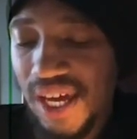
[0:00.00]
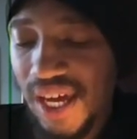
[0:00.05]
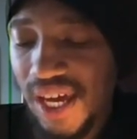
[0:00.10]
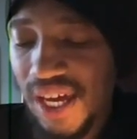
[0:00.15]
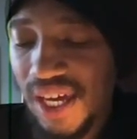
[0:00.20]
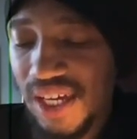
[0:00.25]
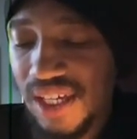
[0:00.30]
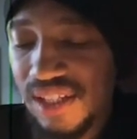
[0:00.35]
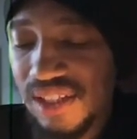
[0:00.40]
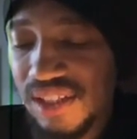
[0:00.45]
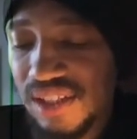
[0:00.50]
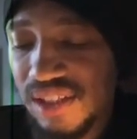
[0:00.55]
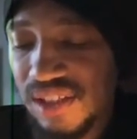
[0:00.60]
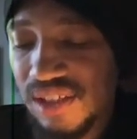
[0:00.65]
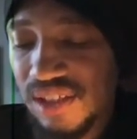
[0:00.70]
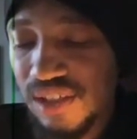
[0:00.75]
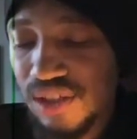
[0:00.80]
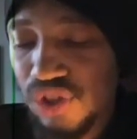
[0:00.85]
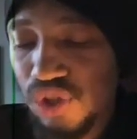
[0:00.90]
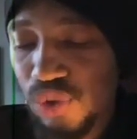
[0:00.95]
Hands
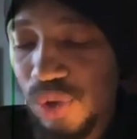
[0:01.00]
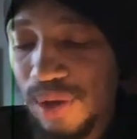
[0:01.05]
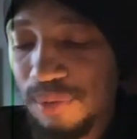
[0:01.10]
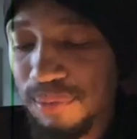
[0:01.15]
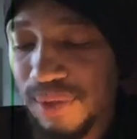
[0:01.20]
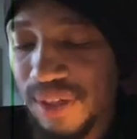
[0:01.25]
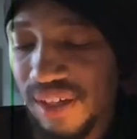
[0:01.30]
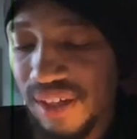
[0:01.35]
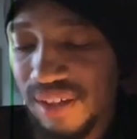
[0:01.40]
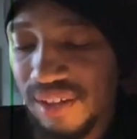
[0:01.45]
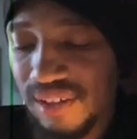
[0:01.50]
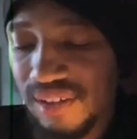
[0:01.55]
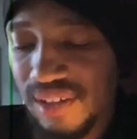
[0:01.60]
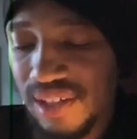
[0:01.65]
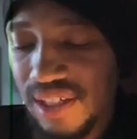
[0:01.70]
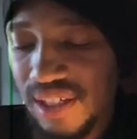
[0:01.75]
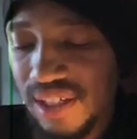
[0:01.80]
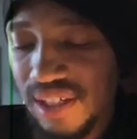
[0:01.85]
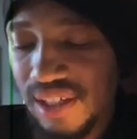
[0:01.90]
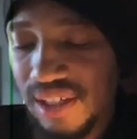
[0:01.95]
trembling,
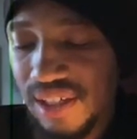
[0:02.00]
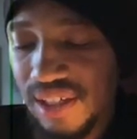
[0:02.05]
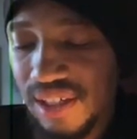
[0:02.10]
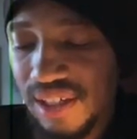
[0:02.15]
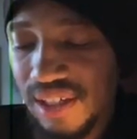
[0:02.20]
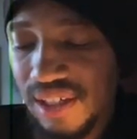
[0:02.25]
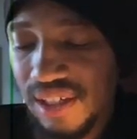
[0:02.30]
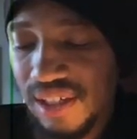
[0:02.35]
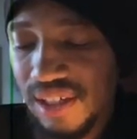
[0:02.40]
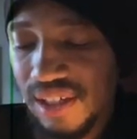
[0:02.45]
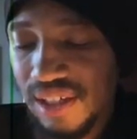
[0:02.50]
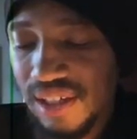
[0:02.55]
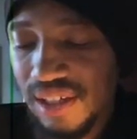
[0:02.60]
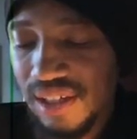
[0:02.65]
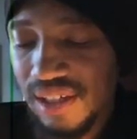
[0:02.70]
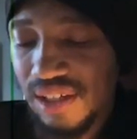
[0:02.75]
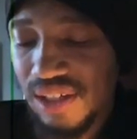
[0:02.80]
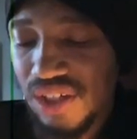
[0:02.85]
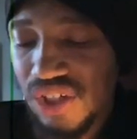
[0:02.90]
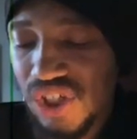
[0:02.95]

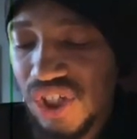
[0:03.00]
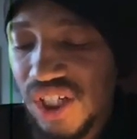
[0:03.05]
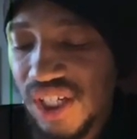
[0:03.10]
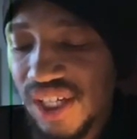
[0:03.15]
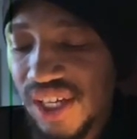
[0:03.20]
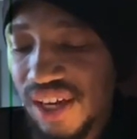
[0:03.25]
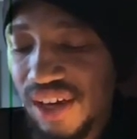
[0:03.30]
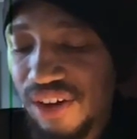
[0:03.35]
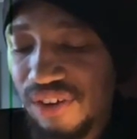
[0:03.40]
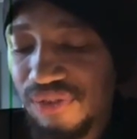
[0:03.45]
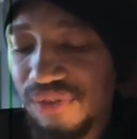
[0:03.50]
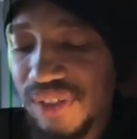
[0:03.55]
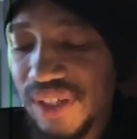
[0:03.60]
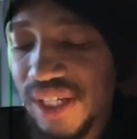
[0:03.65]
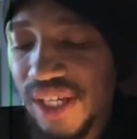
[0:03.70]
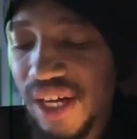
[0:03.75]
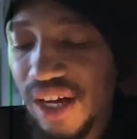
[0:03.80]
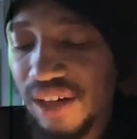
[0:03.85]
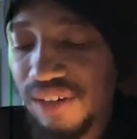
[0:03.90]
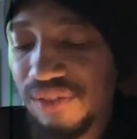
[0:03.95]
she
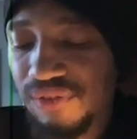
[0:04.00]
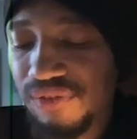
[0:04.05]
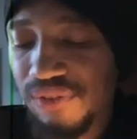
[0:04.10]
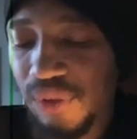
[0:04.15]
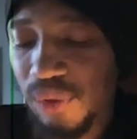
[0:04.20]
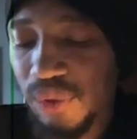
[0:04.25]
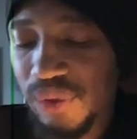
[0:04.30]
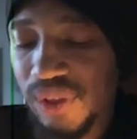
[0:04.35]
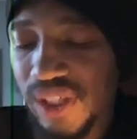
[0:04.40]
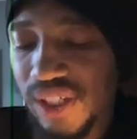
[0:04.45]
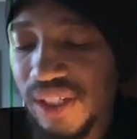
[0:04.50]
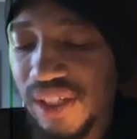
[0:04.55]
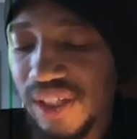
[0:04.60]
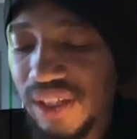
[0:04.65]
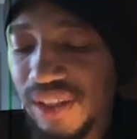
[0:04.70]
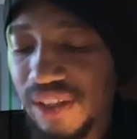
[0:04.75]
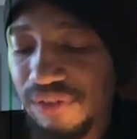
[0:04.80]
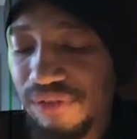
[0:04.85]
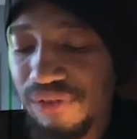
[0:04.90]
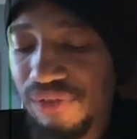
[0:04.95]
carefully
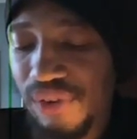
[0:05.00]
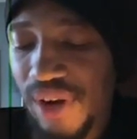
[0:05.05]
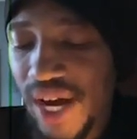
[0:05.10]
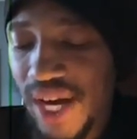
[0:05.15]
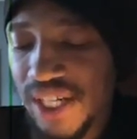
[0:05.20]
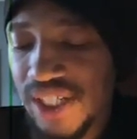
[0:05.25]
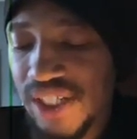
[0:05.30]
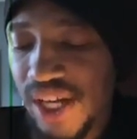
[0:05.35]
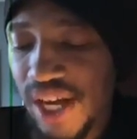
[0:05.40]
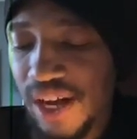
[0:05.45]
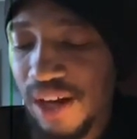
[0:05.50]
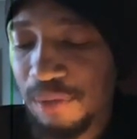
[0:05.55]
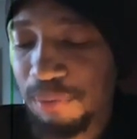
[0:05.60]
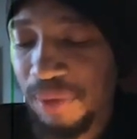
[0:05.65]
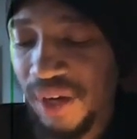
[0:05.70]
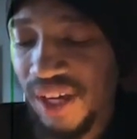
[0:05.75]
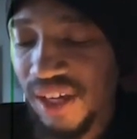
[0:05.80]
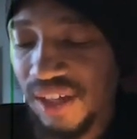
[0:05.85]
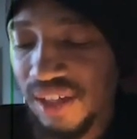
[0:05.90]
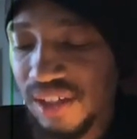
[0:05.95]
unfolded the fragile
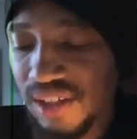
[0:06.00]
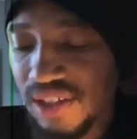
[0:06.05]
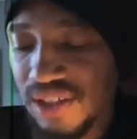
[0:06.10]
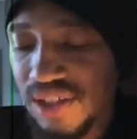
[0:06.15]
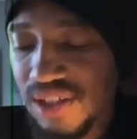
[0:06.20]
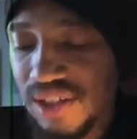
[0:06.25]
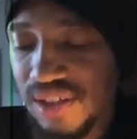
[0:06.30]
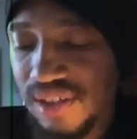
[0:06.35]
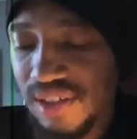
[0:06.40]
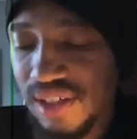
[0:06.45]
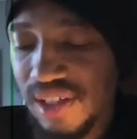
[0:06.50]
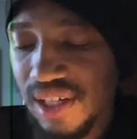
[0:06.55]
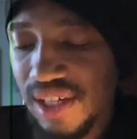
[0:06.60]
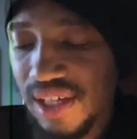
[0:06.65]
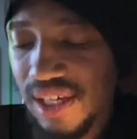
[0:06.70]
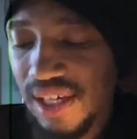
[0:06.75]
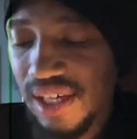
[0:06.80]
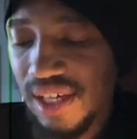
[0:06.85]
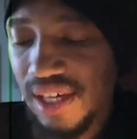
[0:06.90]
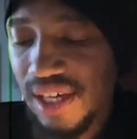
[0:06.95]
page.
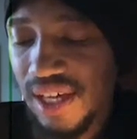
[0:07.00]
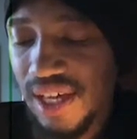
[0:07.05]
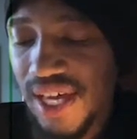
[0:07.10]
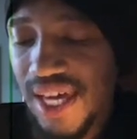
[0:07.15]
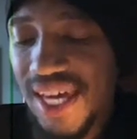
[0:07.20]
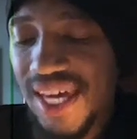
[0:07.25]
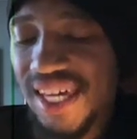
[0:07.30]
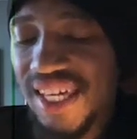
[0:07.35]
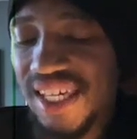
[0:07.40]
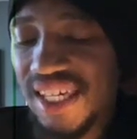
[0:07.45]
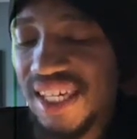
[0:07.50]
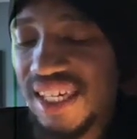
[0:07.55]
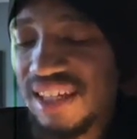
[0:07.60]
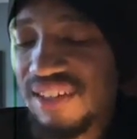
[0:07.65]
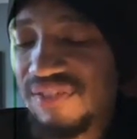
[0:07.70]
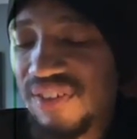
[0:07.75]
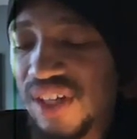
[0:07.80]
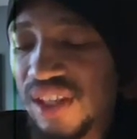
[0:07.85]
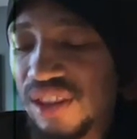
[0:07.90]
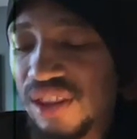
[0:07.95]

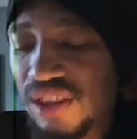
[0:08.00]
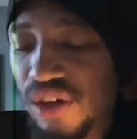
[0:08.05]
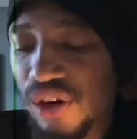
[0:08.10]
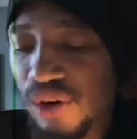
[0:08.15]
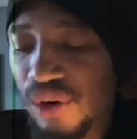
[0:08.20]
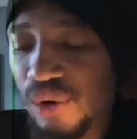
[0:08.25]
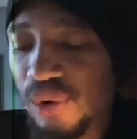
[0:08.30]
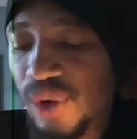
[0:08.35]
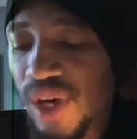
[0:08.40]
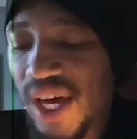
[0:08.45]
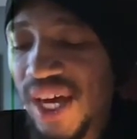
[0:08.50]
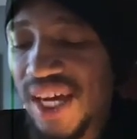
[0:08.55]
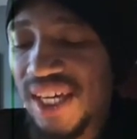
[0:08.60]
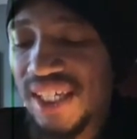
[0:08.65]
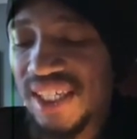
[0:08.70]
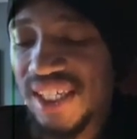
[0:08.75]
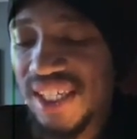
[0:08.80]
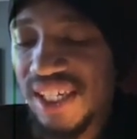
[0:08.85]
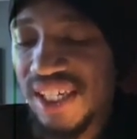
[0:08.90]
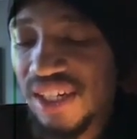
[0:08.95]
Even though
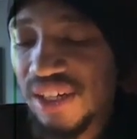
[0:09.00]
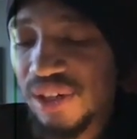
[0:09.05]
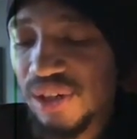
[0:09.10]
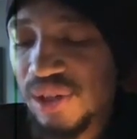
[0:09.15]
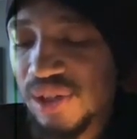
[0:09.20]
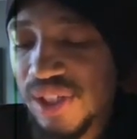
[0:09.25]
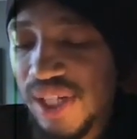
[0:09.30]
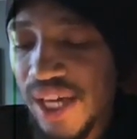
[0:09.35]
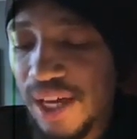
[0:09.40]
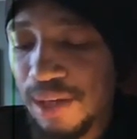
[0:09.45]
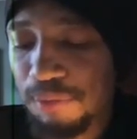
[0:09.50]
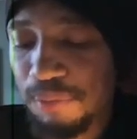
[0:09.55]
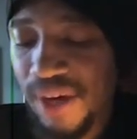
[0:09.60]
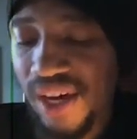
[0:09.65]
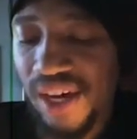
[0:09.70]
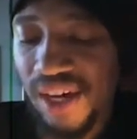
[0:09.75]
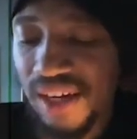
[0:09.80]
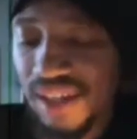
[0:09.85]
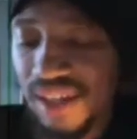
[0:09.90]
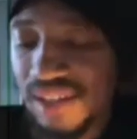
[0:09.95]
years had
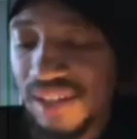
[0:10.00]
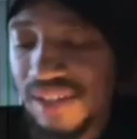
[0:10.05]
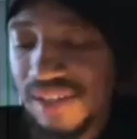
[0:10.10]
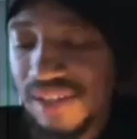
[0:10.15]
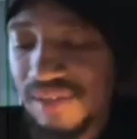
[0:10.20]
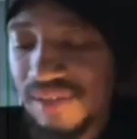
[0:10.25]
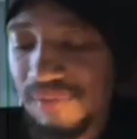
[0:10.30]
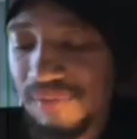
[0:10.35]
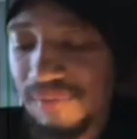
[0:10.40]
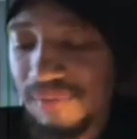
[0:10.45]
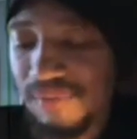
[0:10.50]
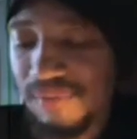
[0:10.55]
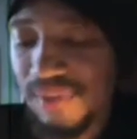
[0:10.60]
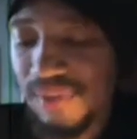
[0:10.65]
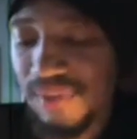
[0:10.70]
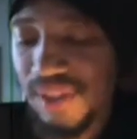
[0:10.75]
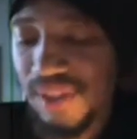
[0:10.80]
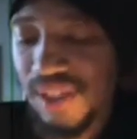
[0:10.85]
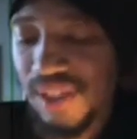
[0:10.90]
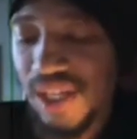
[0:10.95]
passed,
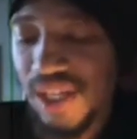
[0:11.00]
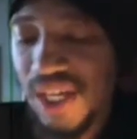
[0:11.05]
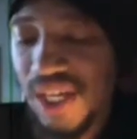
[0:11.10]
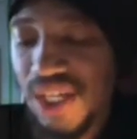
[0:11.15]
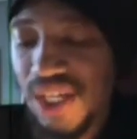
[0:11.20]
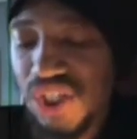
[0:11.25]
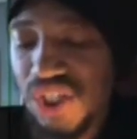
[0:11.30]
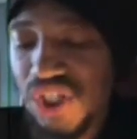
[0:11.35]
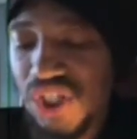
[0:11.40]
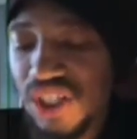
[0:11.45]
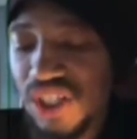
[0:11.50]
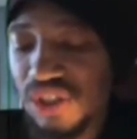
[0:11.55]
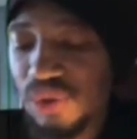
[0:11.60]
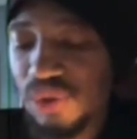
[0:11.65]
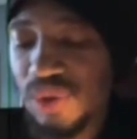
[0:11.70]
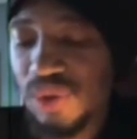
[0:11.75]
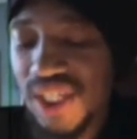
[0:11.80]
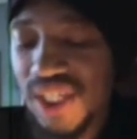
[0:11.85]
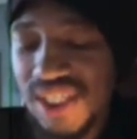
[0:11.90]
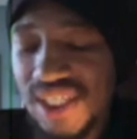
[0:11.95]
she
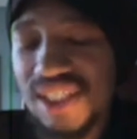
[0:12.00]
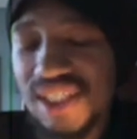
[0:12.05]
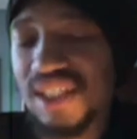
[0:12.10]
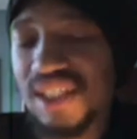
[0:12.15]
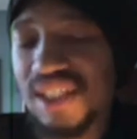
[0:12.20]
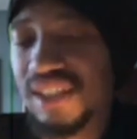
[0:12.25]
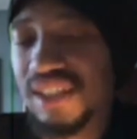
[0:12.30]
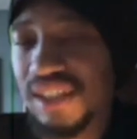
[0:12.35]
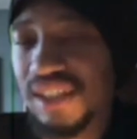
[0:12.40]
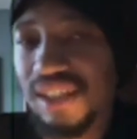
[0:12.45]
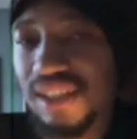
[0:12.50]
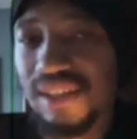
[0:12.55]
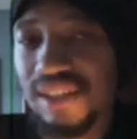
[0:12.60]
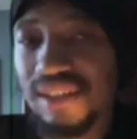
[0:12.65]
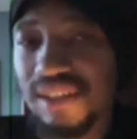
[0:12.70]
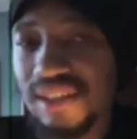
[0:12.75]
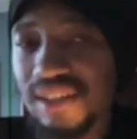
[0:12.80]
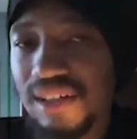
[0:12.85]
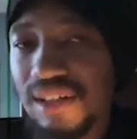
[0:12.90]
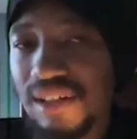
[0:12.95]
knew instantly
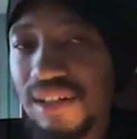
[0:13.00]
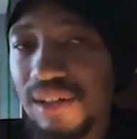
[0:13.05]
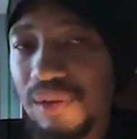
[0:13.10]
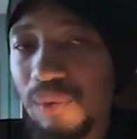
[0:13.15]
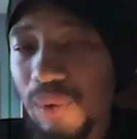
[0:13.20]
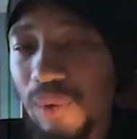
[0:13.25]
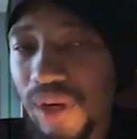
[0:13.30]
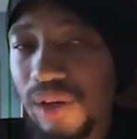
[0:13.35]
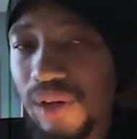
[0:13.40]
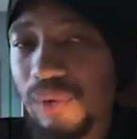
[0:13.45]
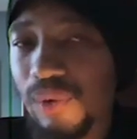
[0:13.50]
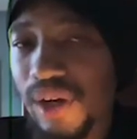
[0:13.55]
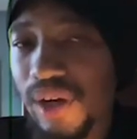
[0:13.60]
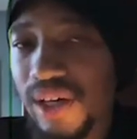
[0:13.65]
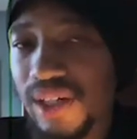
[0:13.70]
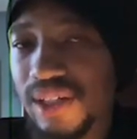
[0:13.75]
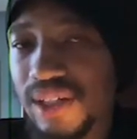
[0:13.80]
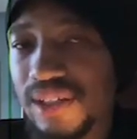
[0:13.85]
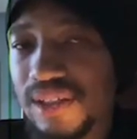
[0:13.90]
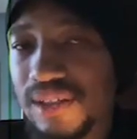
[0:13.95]
what it
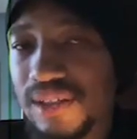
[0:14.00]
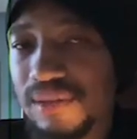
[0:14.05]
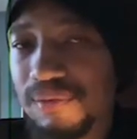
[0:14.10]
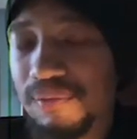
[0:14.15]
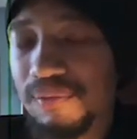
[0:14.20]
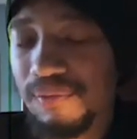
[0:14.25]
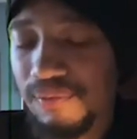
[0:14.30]
was.